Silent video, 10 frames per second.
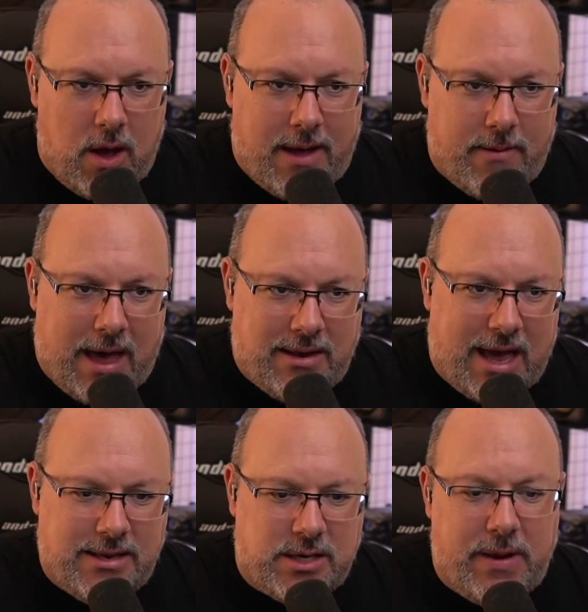
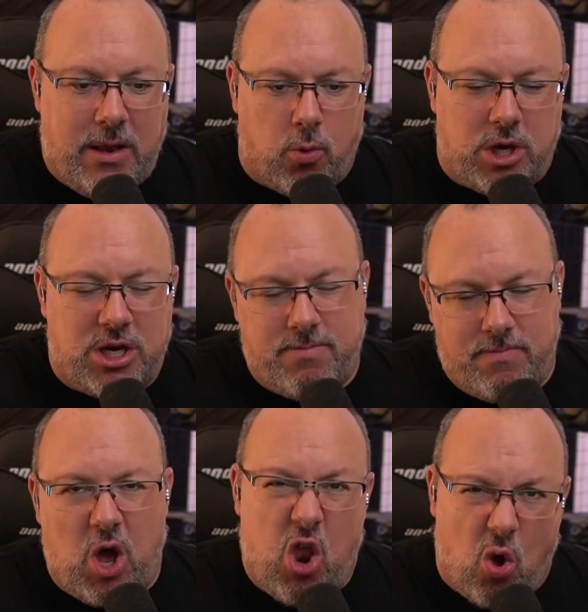and to be launched
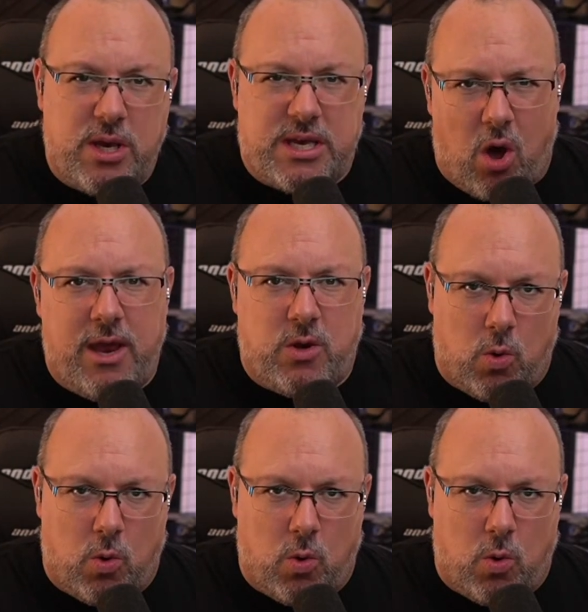alongside